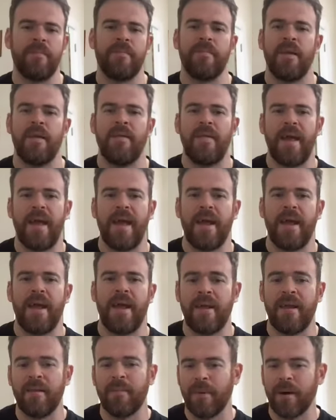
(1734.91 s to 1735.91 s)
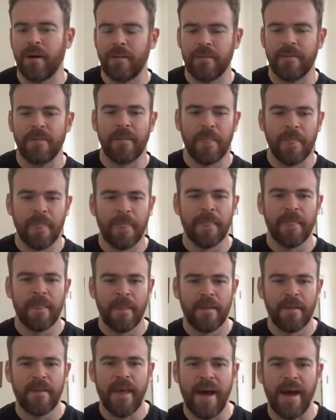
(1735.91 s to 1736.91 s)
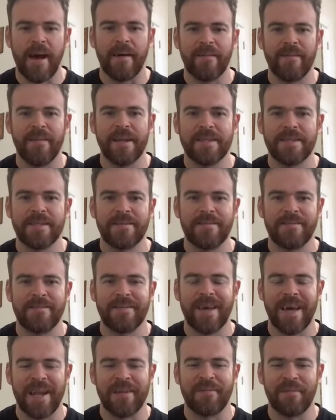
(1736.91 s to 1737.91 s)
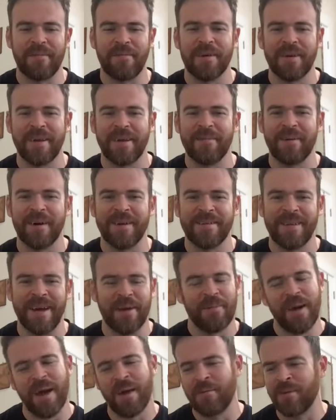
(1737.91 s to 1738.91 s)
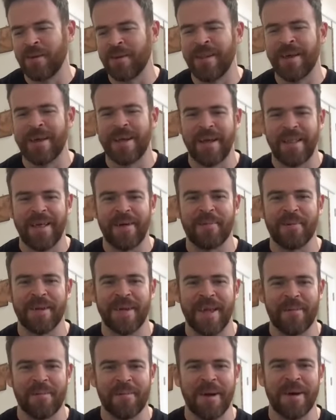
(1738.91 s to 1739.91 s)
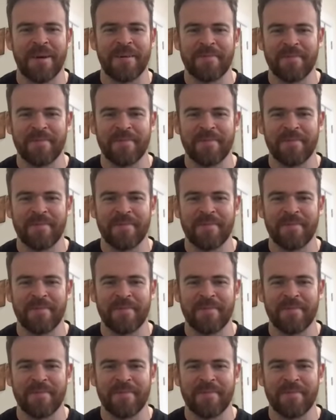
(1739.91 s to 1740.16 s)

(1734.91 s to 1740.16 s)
in the head in, but yeah, that's kind of a funky one. I really like how that one came out.